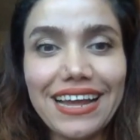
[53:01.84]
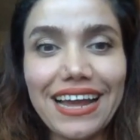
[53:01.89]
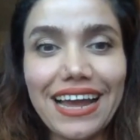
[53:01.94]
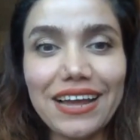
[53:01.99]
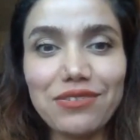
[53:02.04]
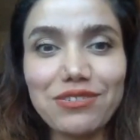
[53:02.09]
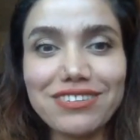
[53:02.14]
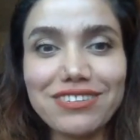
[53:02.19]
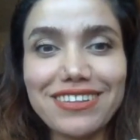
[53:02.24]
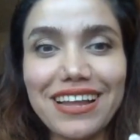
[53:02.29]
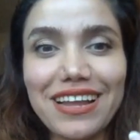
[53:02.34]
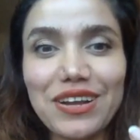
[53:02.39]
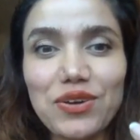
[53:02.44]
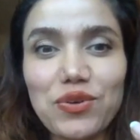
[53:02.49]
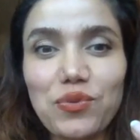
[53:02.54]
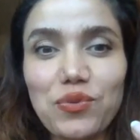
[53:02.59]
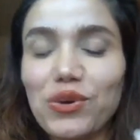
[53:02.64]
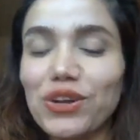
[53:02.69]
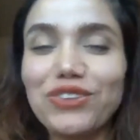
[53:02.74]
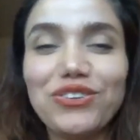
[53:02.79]
I was like,
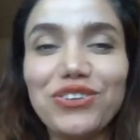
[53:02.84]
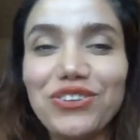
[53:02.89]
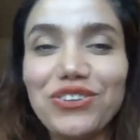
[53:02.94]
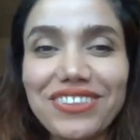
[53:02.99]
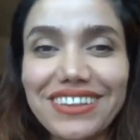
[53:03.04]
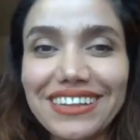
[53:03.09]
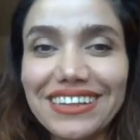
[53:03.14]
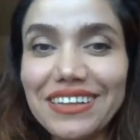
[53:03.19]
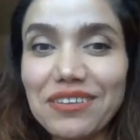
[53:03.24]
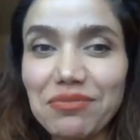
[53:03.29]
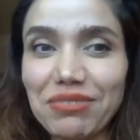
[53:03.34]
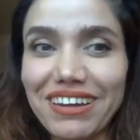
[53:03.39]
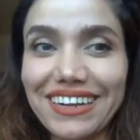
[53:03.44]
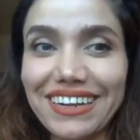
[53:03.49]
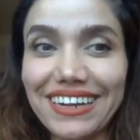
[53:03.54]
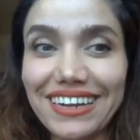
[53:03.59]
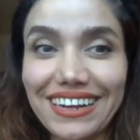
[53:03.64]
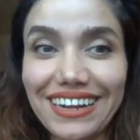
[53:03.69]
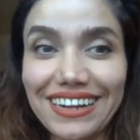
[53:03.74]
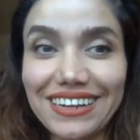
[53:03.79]
what do you think about
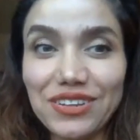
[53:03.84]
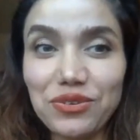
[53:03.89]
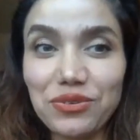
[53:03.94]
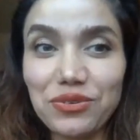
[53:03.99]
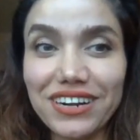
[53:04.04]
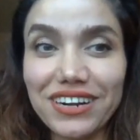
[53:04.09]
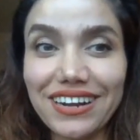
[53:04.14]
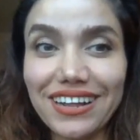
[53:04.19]
it? And you were